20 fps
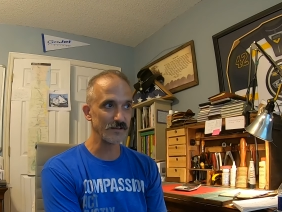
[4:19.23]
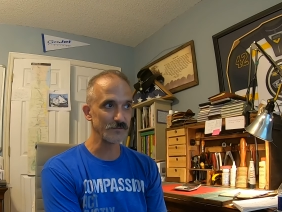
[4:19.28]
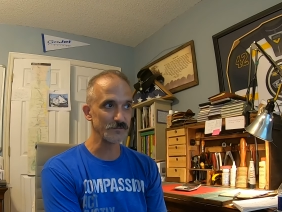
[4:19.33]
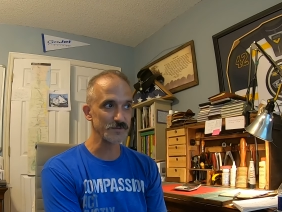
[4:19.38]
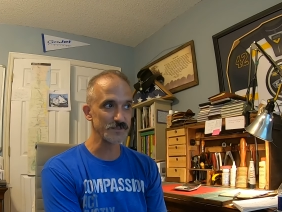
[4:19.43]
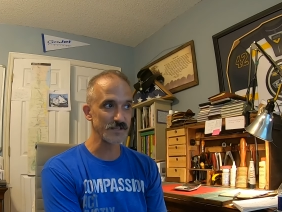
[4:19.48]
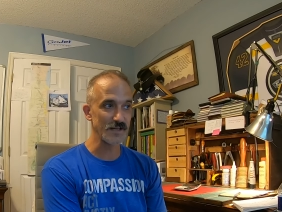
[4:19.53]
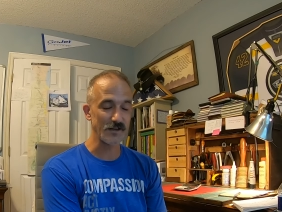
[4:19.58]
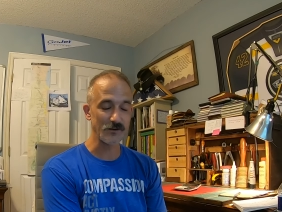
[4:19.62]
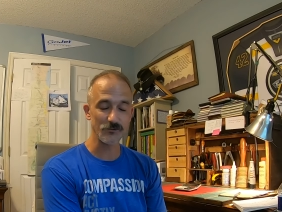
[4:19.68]

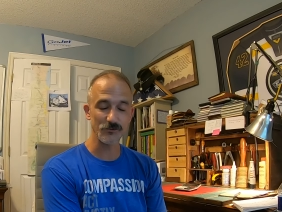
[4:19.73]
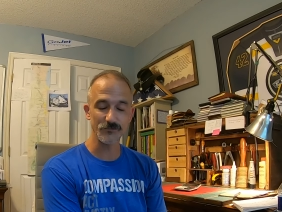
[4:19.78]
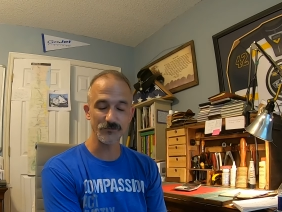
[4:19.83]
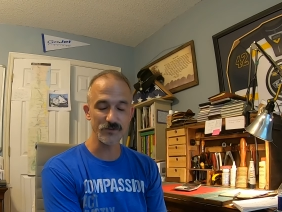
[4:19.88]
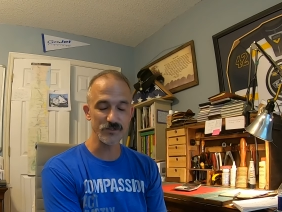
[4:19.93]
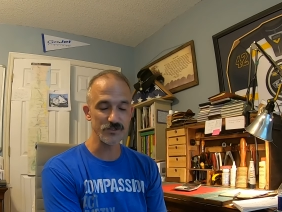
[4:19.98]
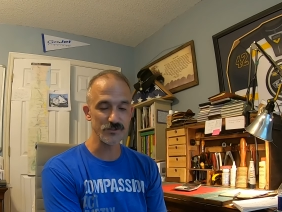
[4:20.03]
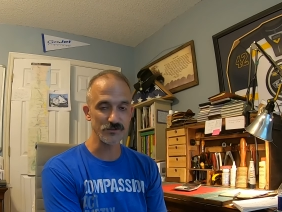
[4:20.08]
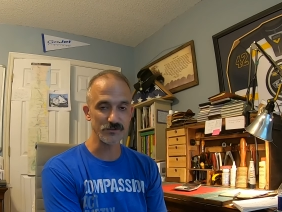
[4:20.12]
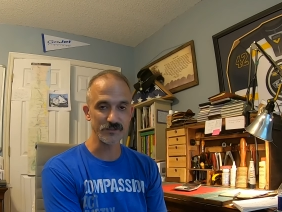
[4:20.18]

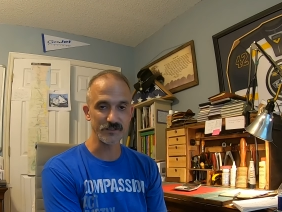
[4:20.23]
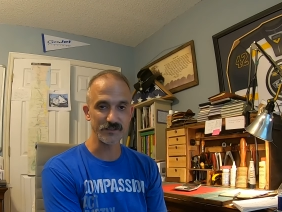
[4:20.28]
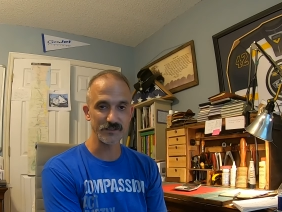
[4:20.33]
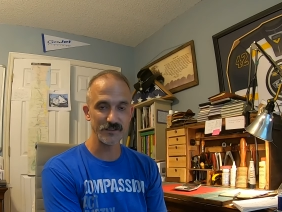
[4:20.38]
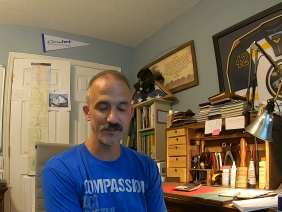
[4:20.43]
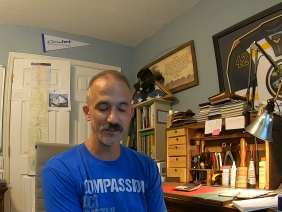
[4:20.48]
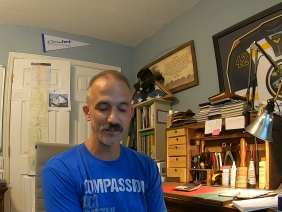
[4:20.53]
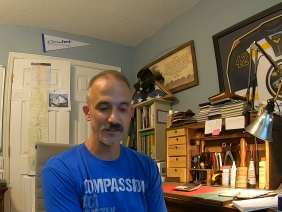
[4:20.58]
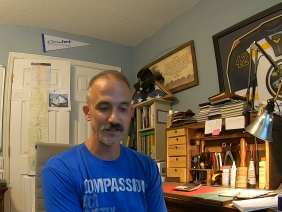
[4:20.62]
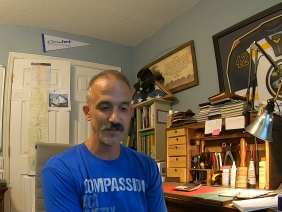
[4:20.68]
sacrificially,
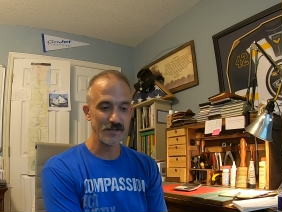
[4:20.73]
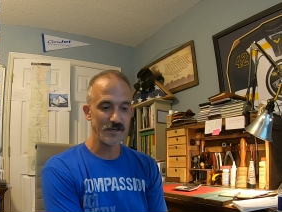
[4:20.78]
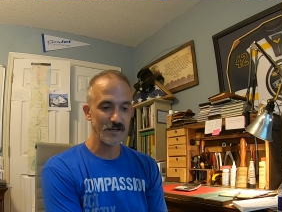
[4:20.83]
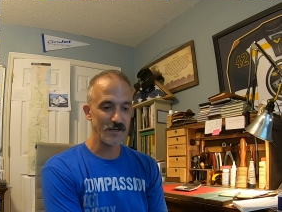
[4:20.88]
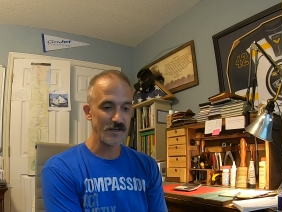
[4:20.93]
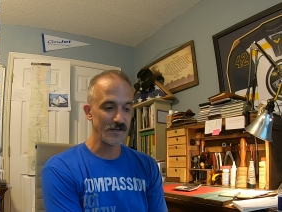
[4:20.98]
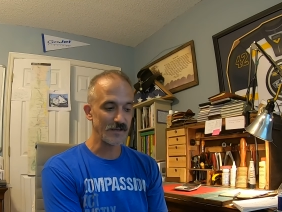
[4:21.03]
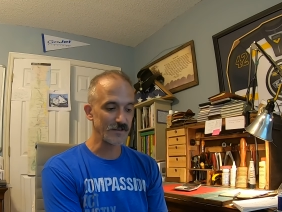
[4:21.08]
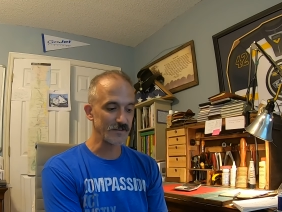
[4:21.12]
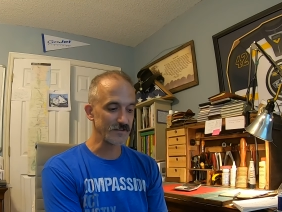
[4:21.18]

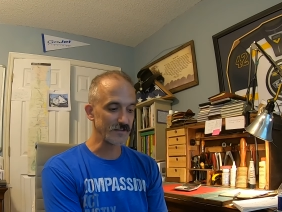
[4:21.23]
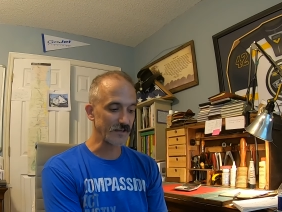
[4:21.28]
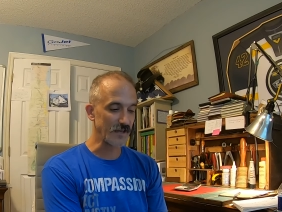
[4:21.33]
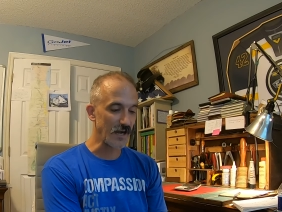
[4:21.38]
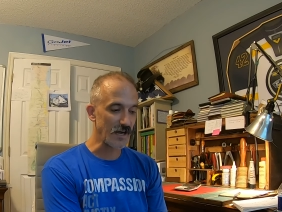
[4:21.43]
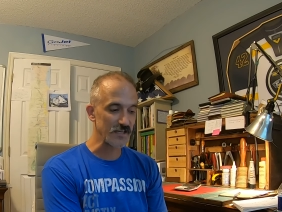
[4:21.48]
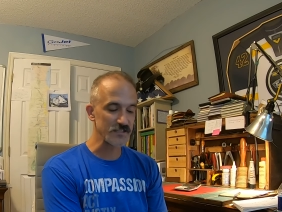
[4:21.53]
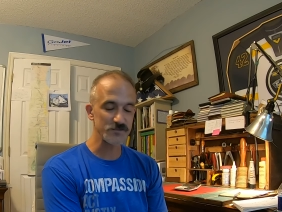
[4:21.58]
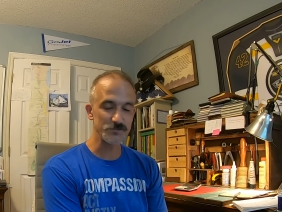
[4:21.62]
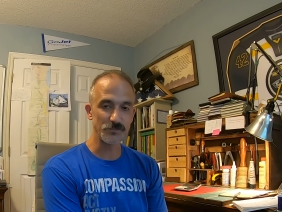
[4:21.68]
and the
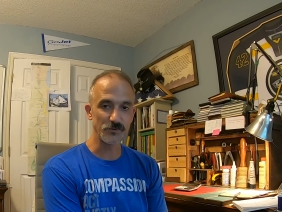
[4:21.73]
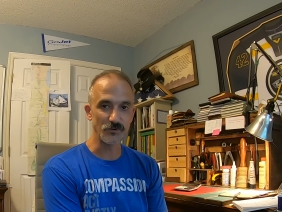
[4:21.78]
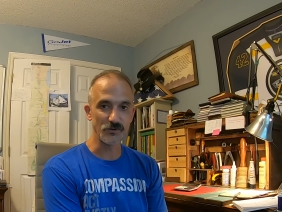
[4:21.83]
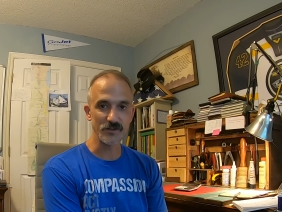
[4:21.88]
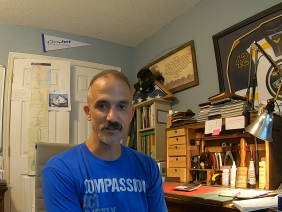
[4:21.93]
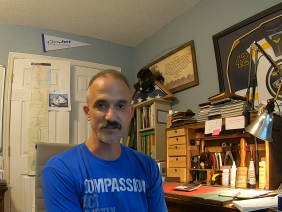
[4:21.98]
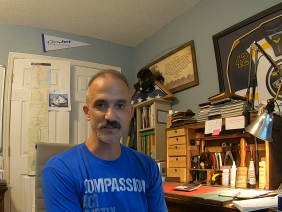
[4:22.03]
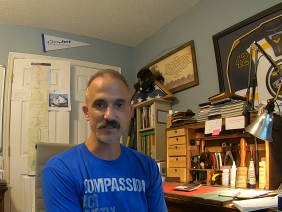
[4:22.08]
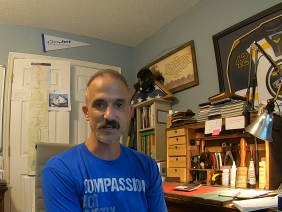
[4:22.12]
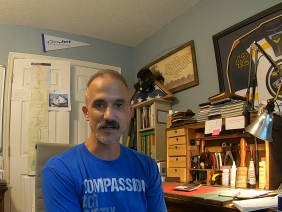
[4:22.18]
gospel
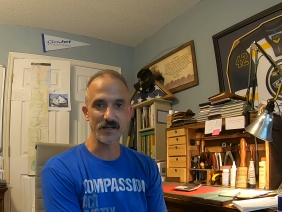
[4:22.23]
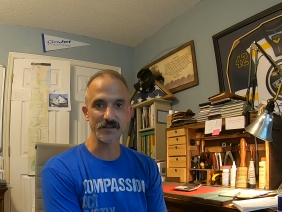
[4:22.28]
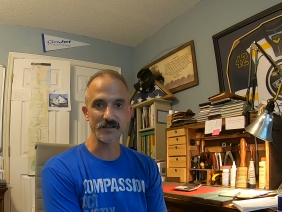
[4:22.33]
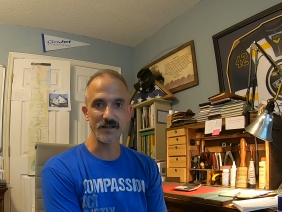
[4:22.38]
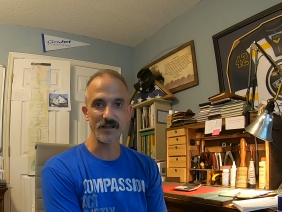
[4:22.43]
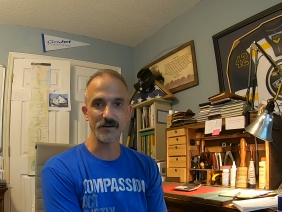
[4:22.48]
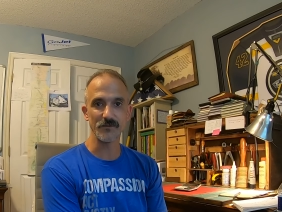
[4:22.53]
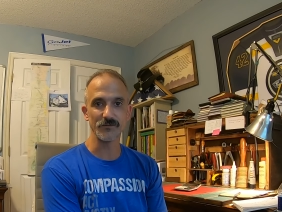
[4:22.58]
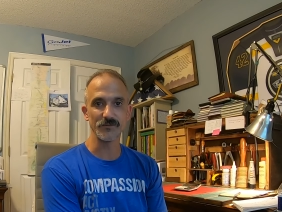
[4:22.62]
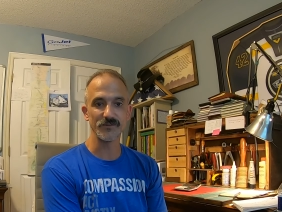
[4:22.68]
has gotten
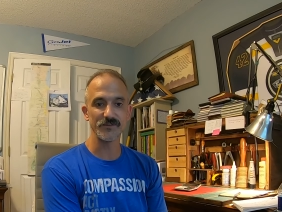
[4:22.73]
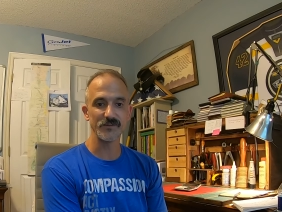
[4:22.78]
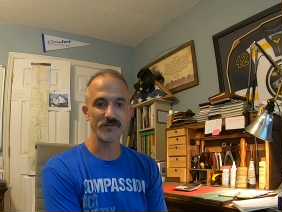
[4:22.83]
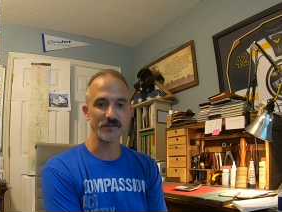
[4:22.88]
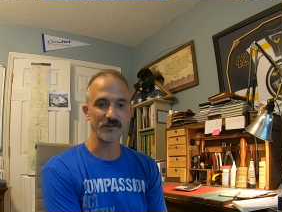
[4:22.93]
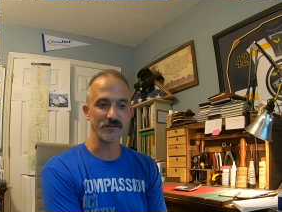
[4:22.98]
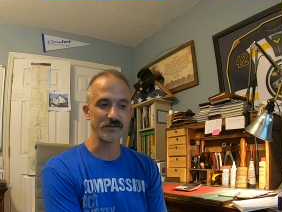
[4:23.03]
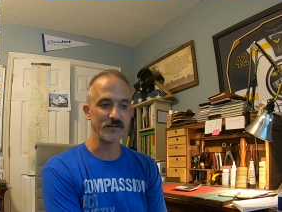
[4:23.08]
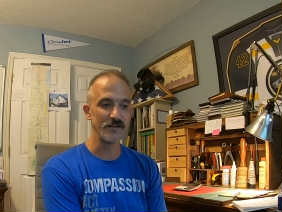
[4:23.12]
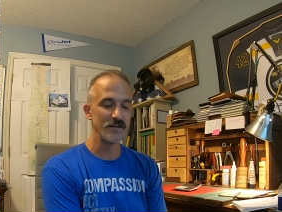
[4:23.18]
out.
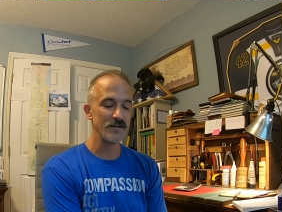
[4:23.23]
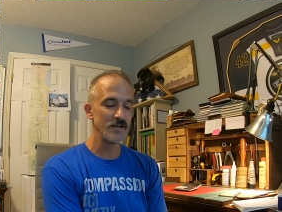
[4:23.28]
And